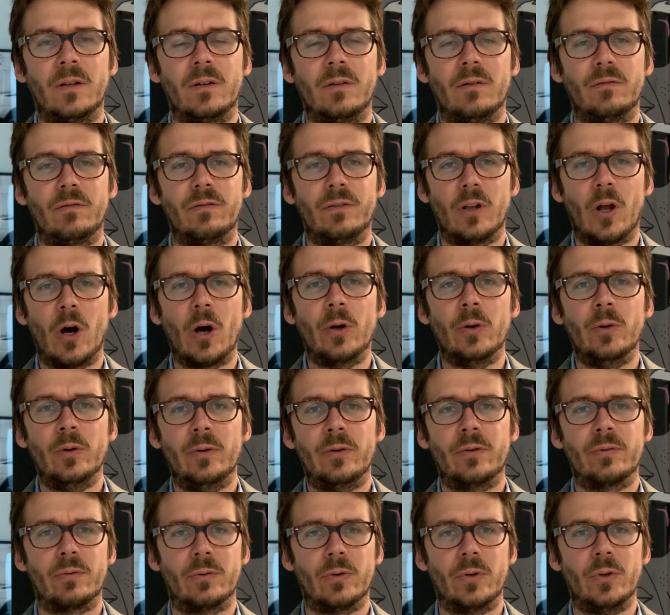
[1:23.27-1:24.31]
flowed
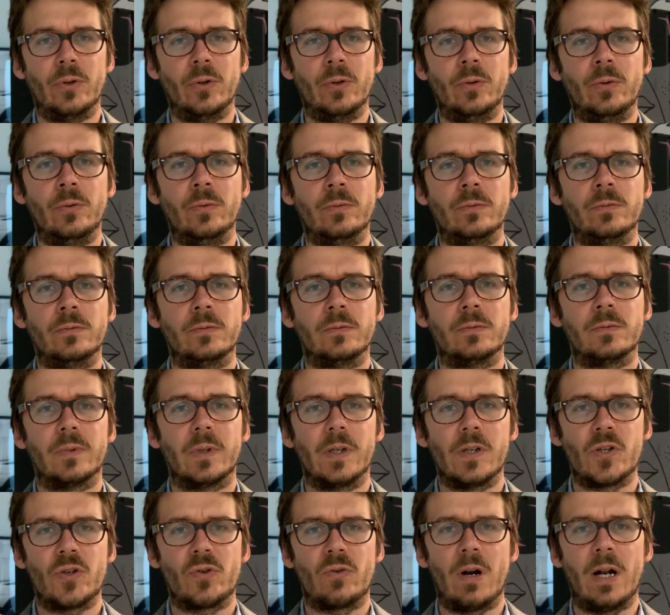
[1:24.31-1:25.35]
through
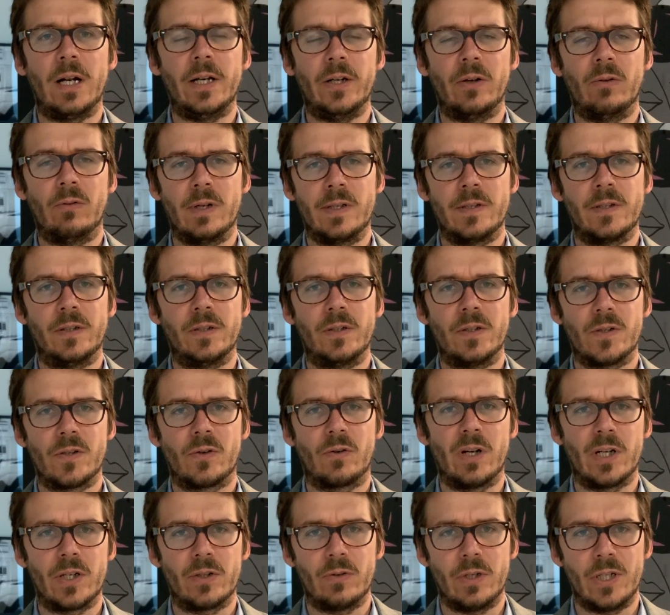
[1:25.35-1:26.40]
Australian resident
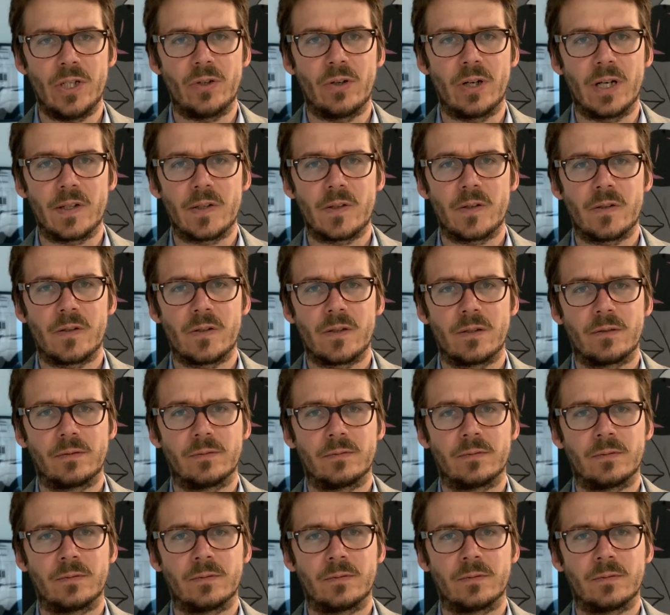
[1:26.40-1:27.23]
discretionary trusts.